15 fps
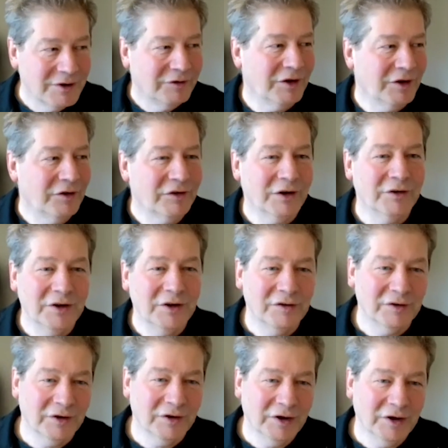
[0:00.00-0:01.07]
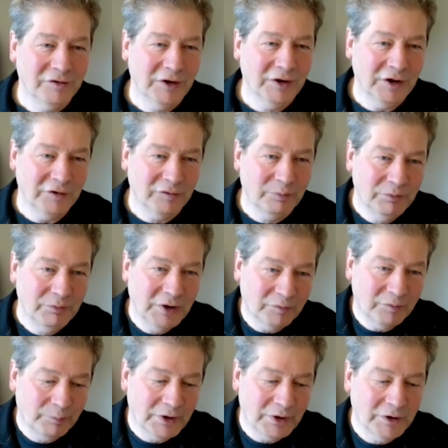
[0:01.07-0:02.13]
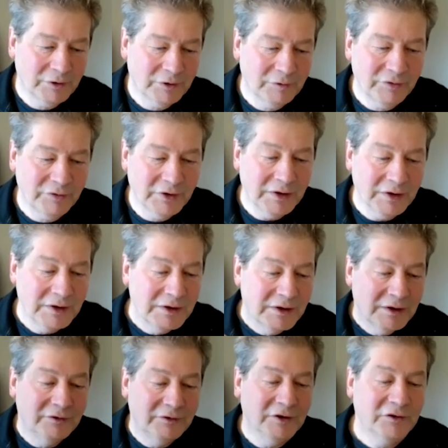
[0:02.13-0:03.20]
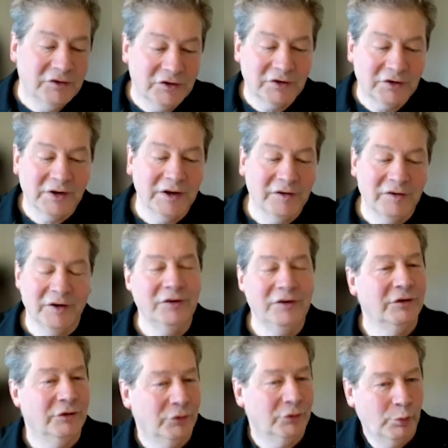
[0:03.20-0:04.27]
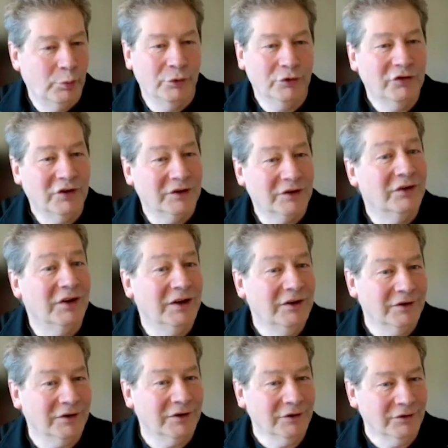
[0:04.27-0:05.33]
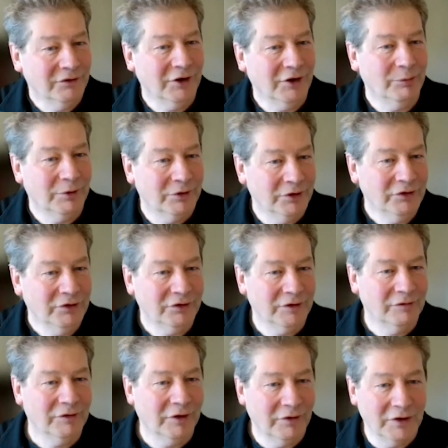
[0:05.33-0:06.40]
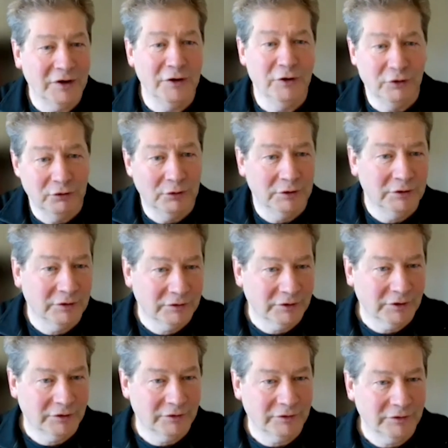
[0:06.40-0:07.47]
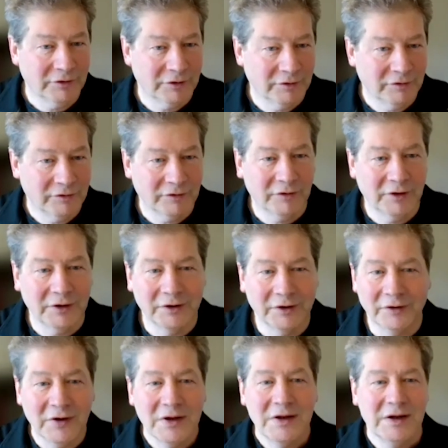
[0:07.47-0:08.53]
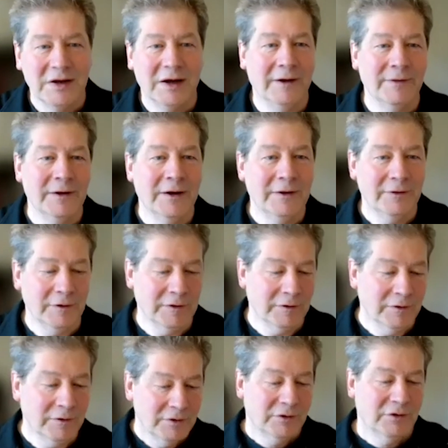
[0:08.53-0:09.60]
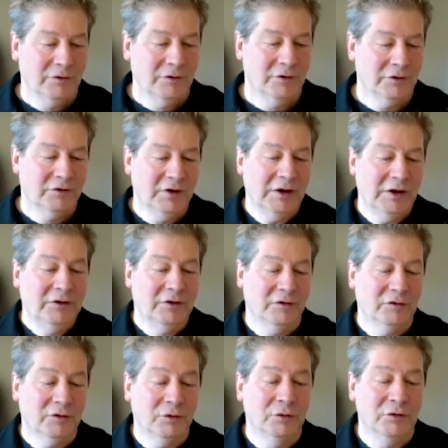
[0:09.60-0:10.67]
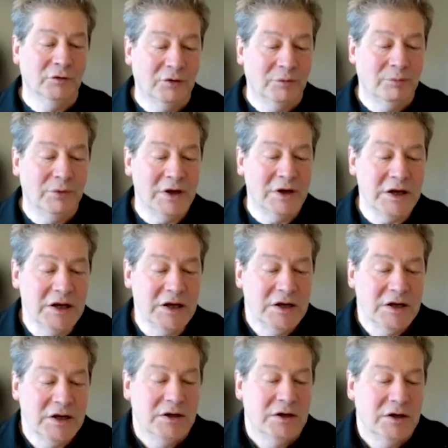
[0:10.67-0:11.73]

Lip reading: CSRD is part of the digitalization and reporting data type initiatives that the EU and other things are there, and that the data is going to be